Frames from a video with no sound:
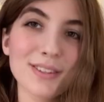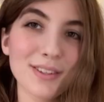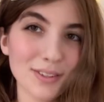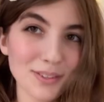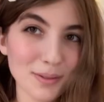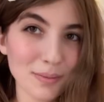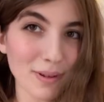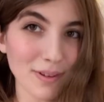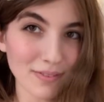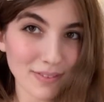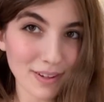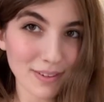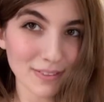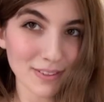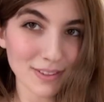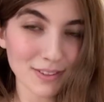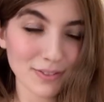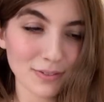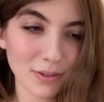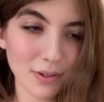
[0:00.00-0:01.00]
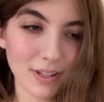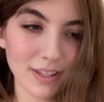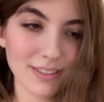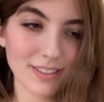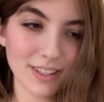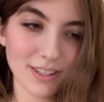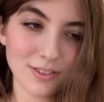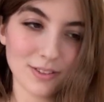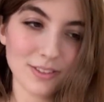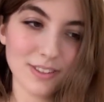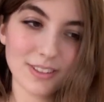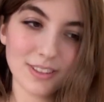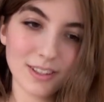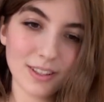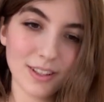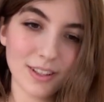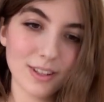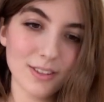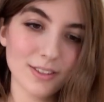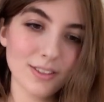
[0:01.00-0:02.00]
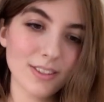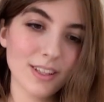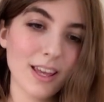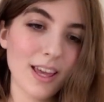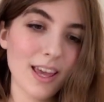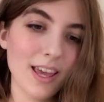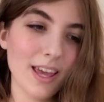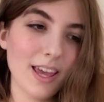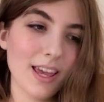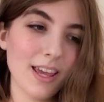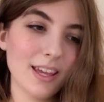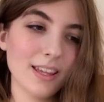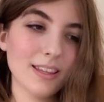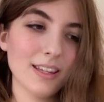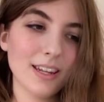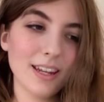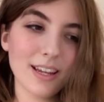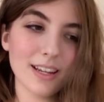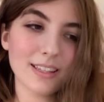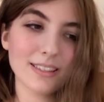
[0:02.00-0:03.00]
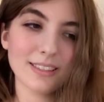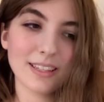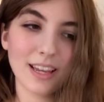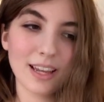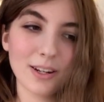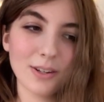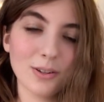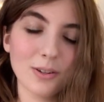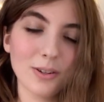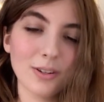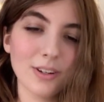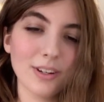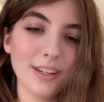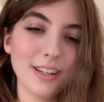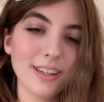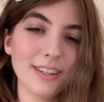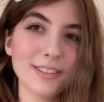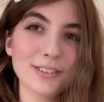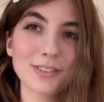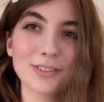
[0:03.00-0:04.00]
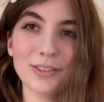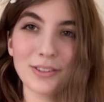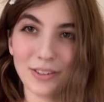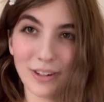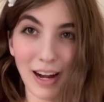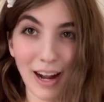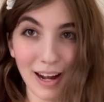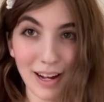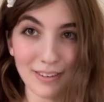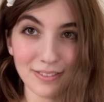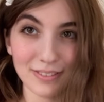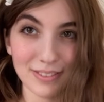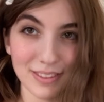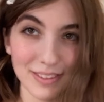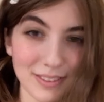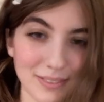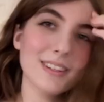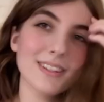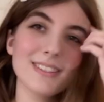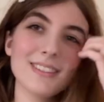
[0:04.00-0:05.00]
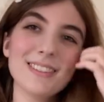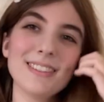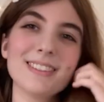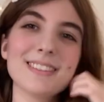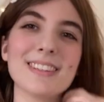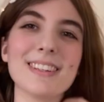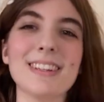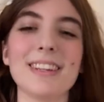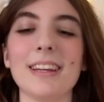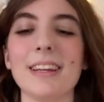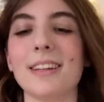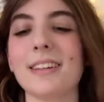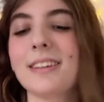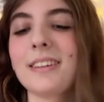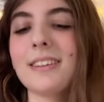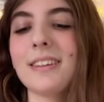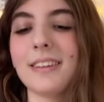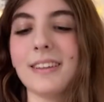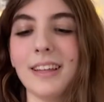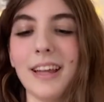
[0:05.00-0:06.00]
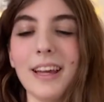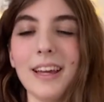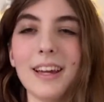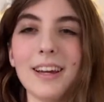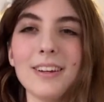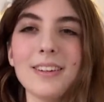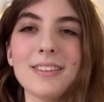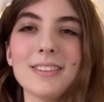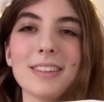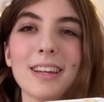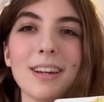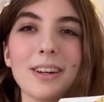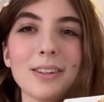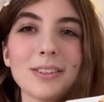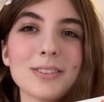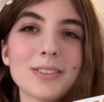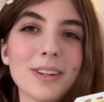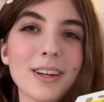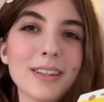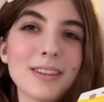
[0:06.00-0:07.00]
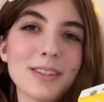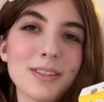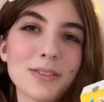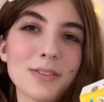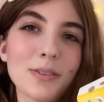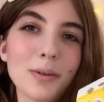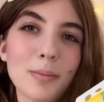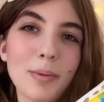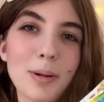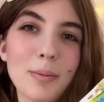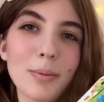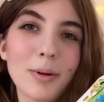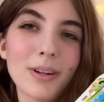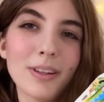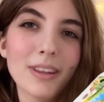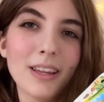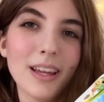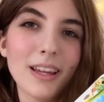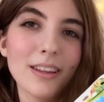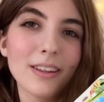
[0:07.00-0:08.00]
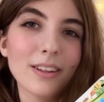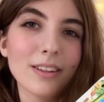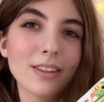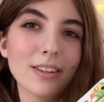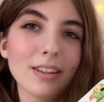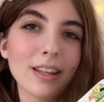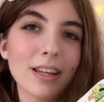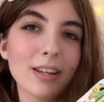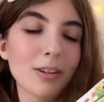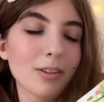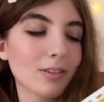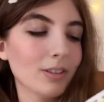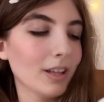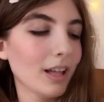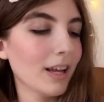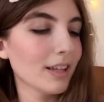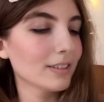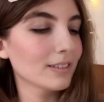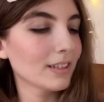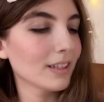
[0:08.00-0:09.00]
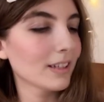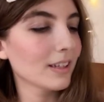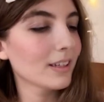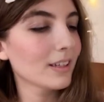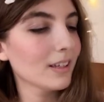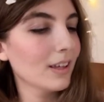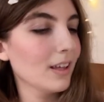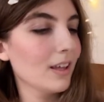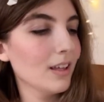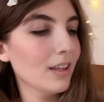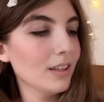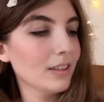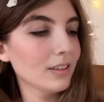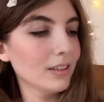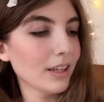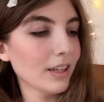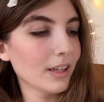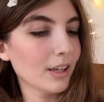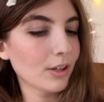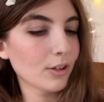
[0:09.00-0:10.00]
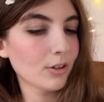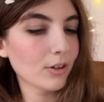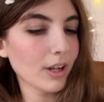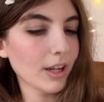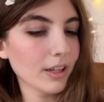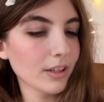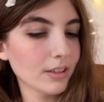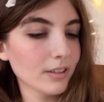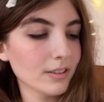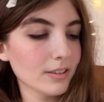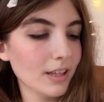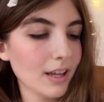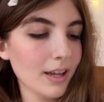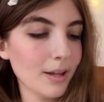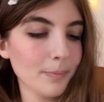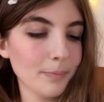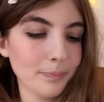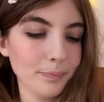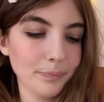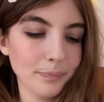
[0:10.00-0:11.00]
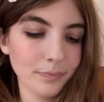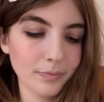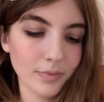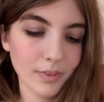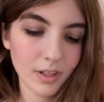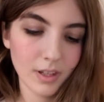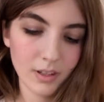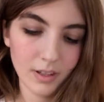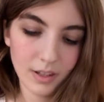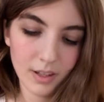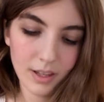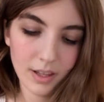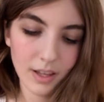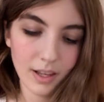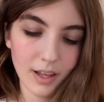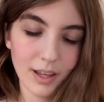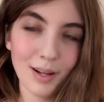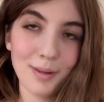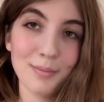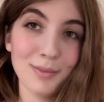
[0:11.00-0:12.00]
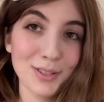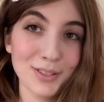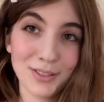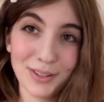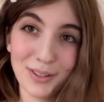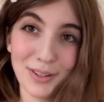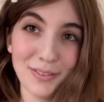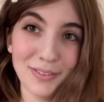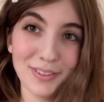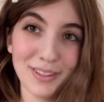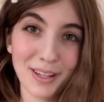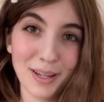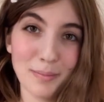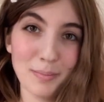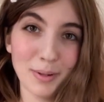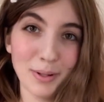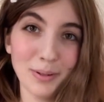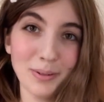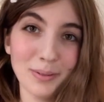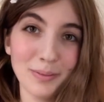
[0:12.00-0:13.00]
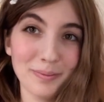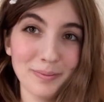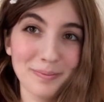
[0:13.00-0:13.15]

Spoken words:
those are my favorites for accessories and clothes. And the next category is craft. This season it is Legos. I also got these for my birthday. They're the Lego Classic like creator set. And I'm going to show you everything I built